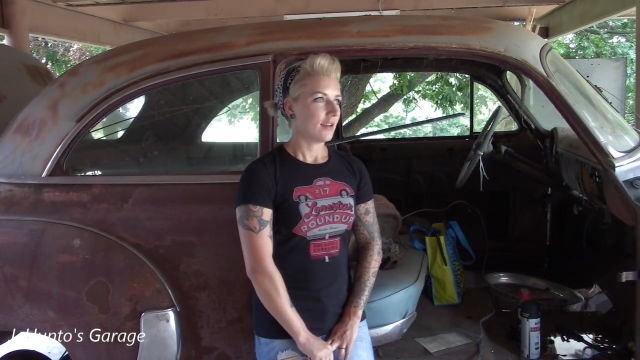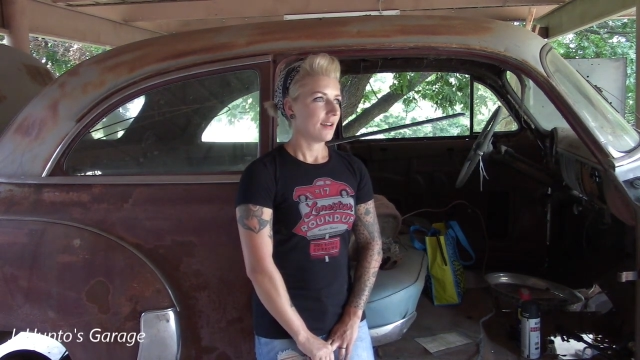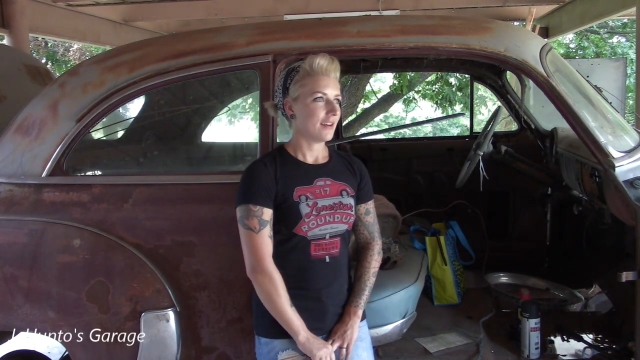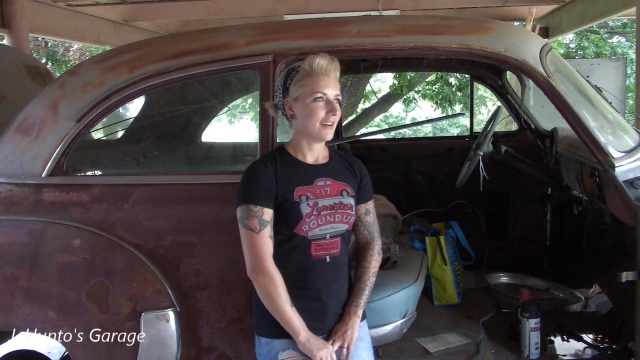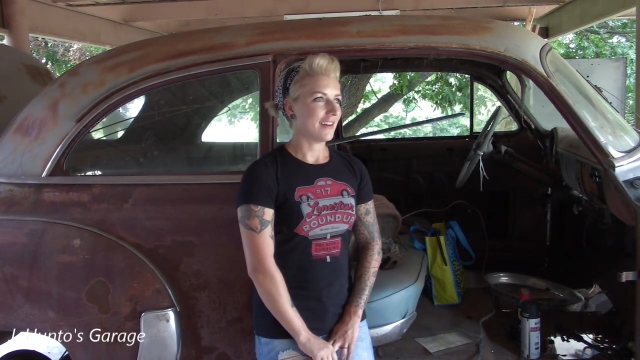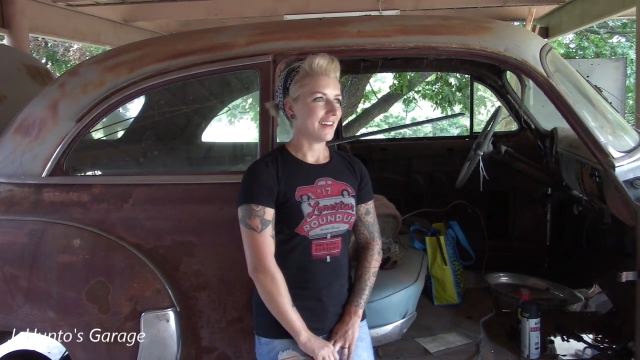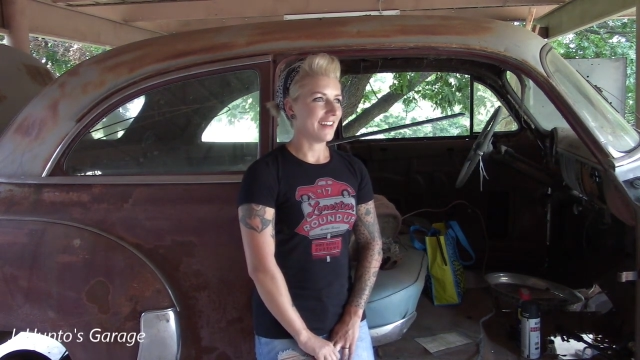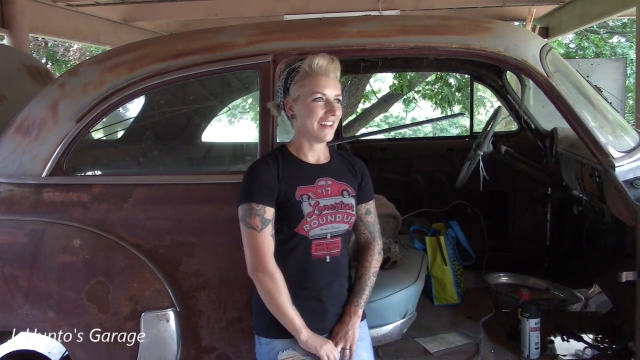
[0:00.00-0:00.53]

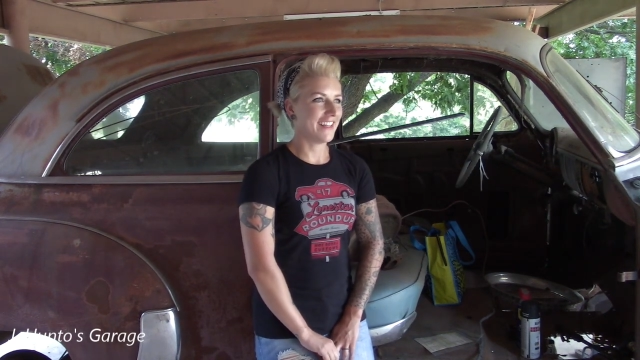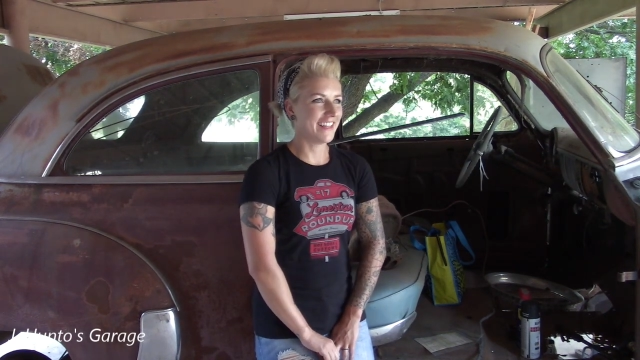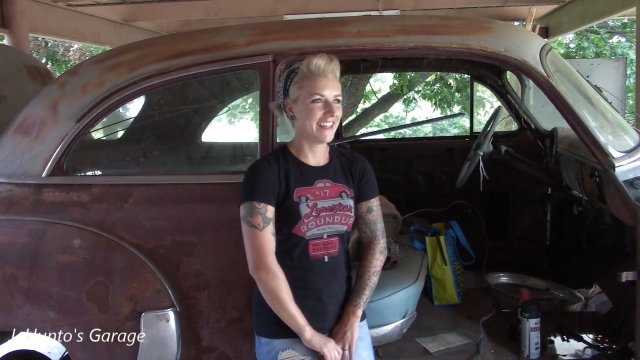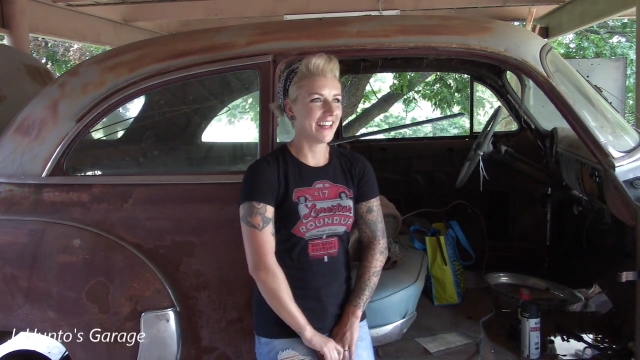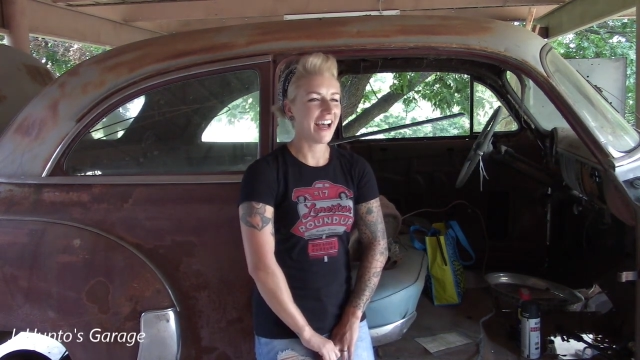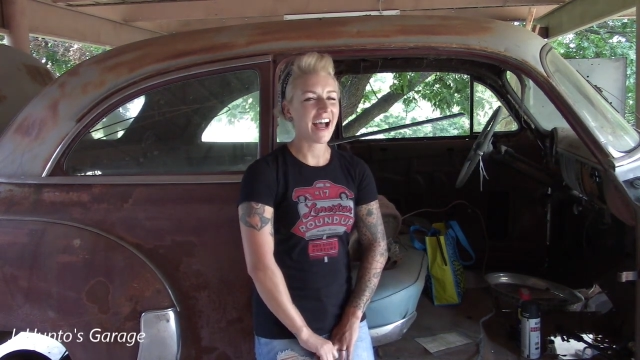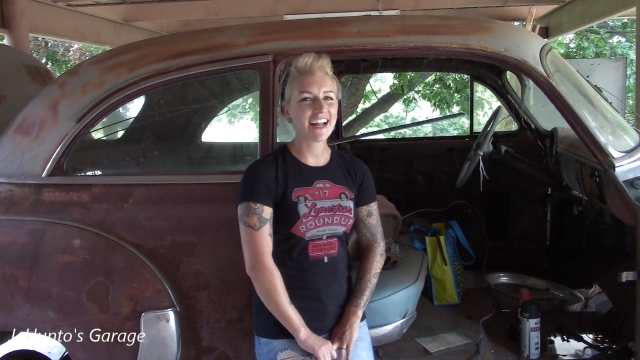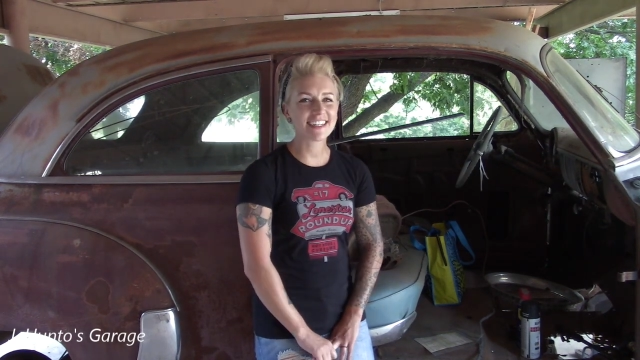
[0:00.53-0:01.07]

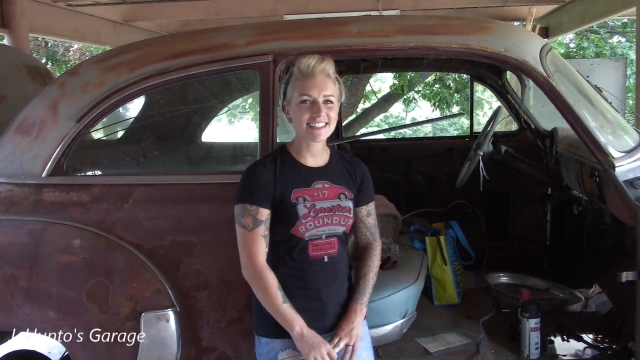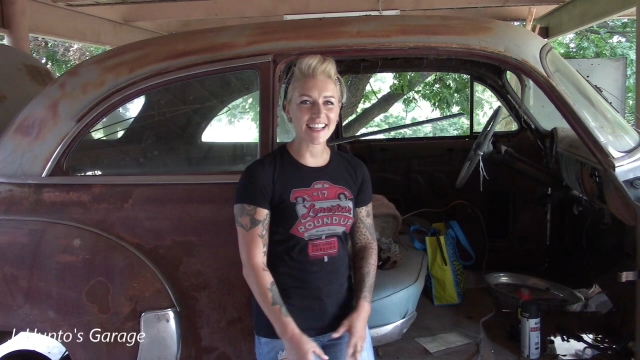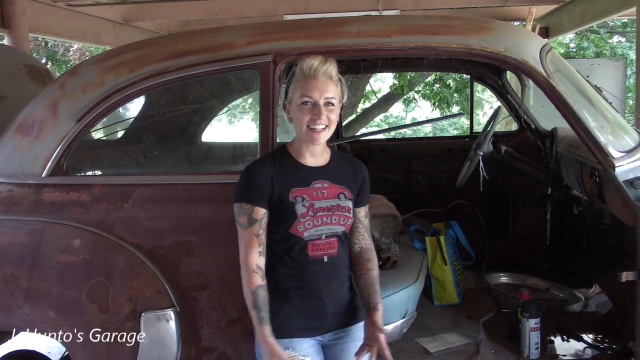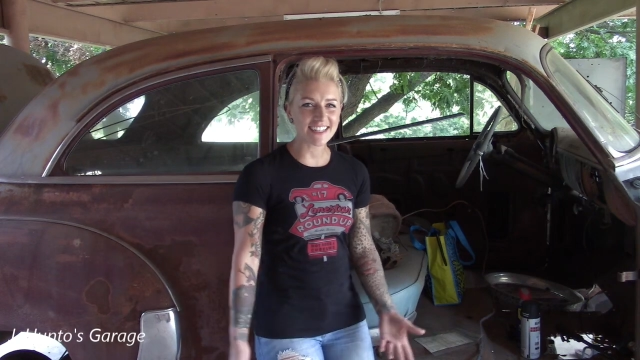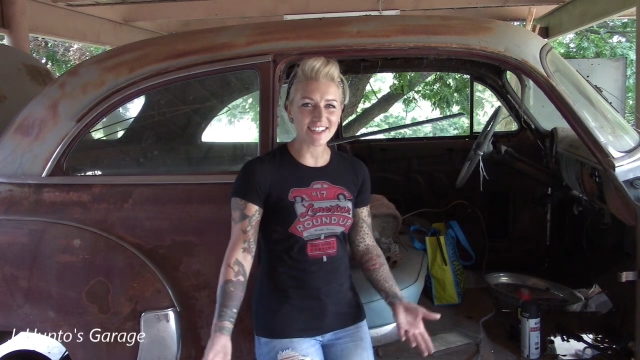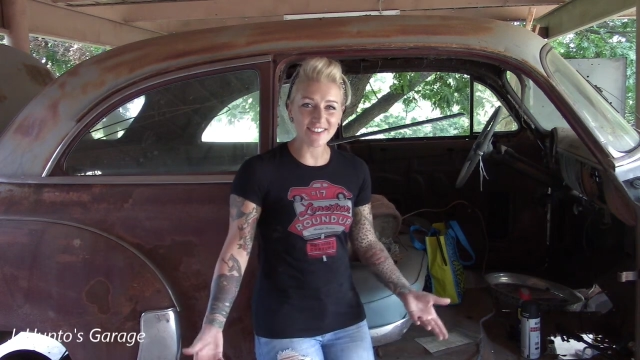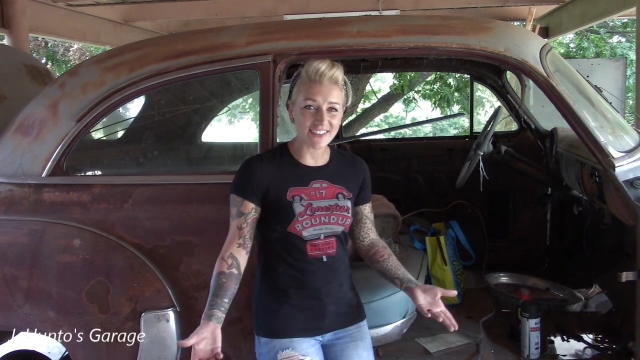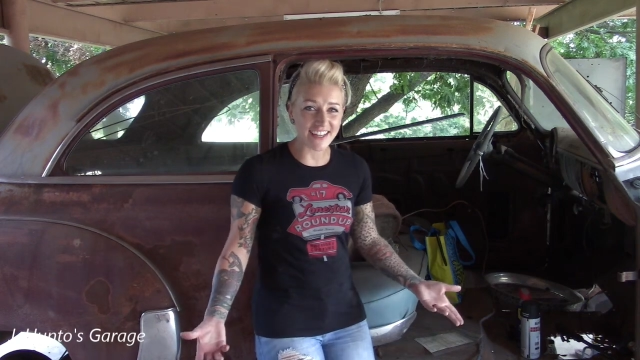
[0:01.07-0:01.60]
I just like
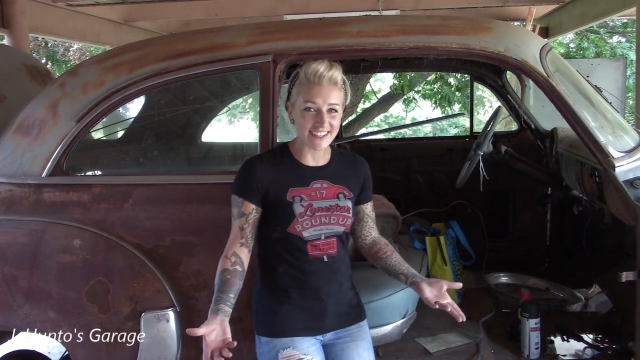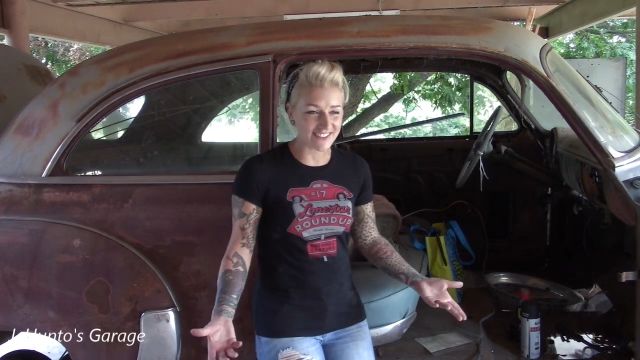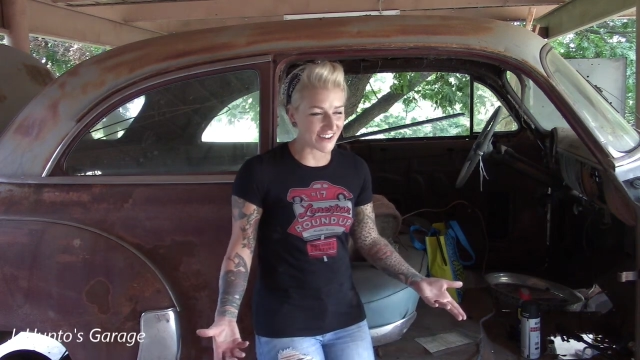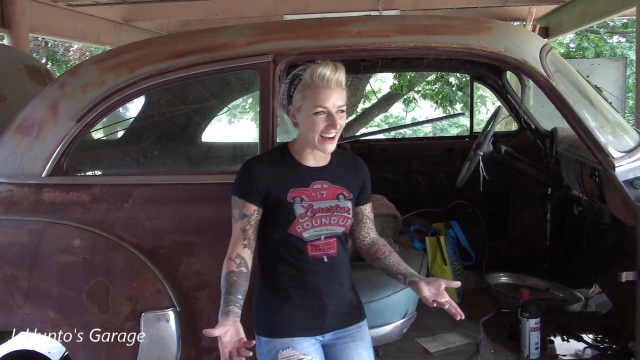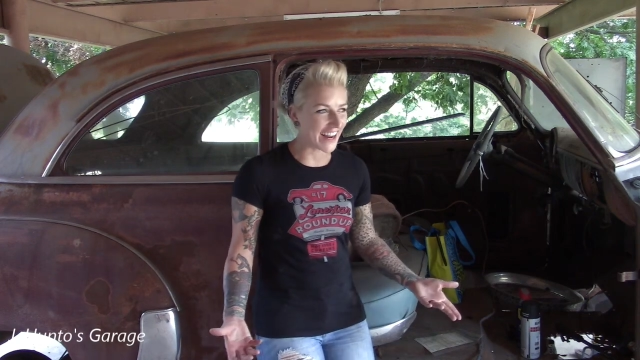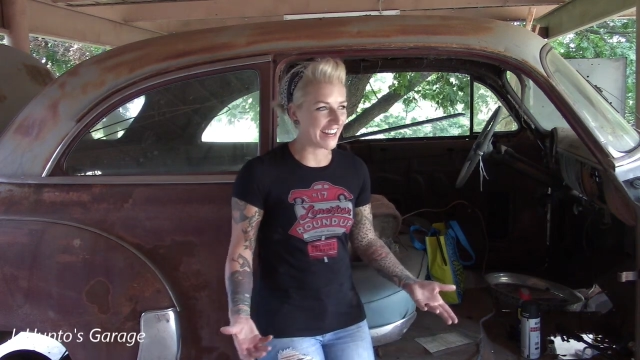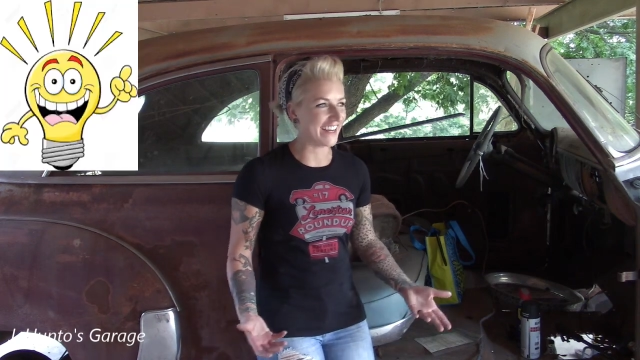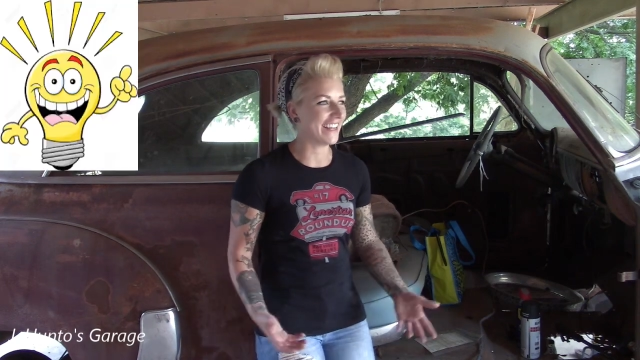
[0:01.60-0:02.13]
to do things
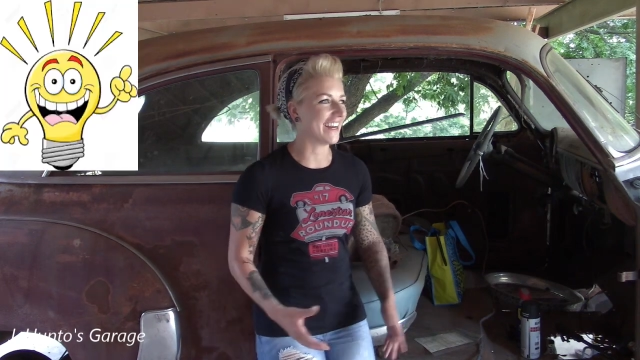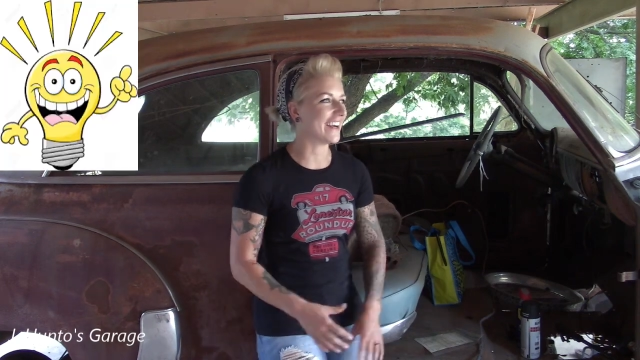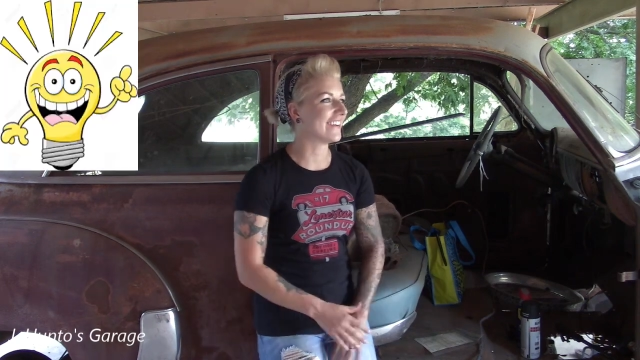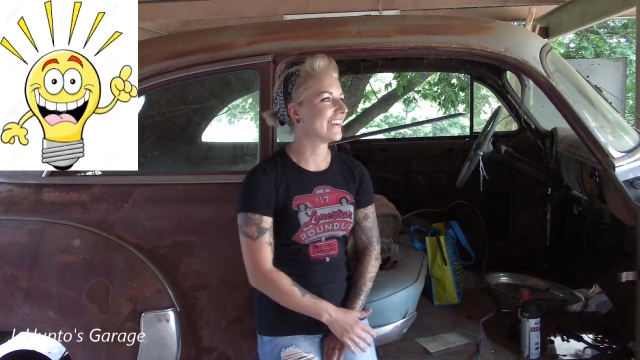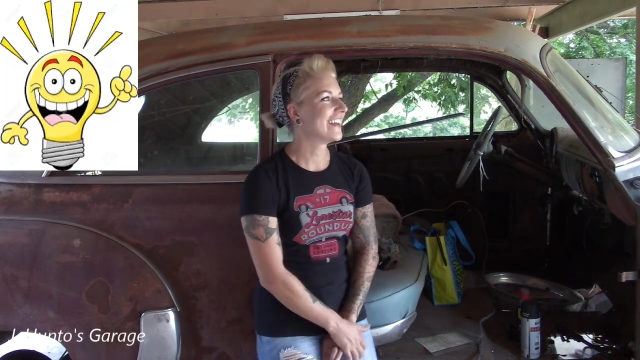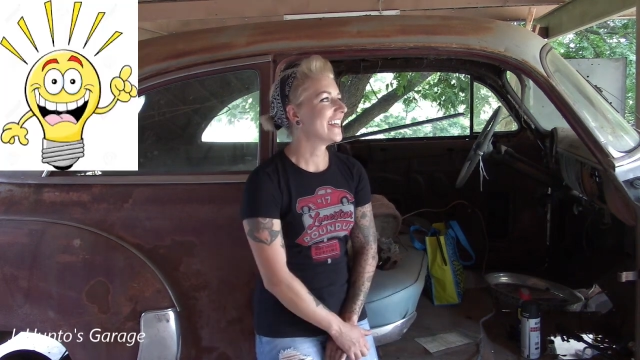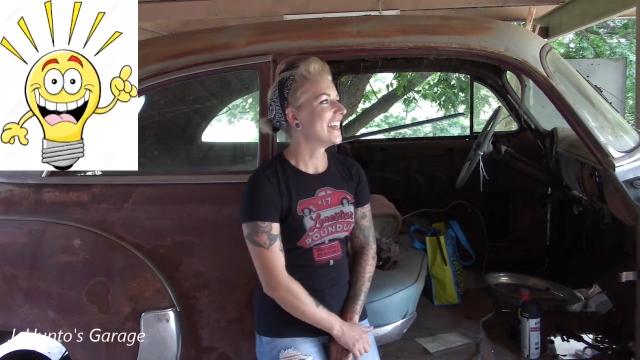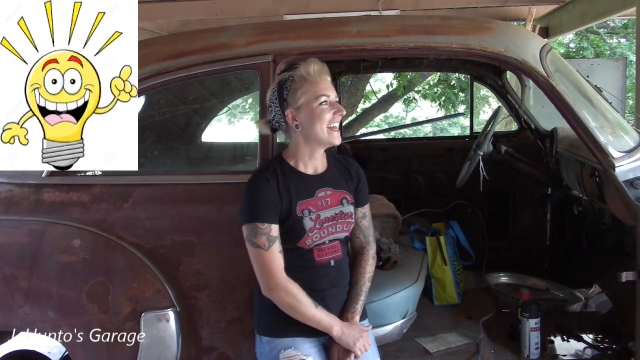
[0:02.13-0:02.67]
right, you know.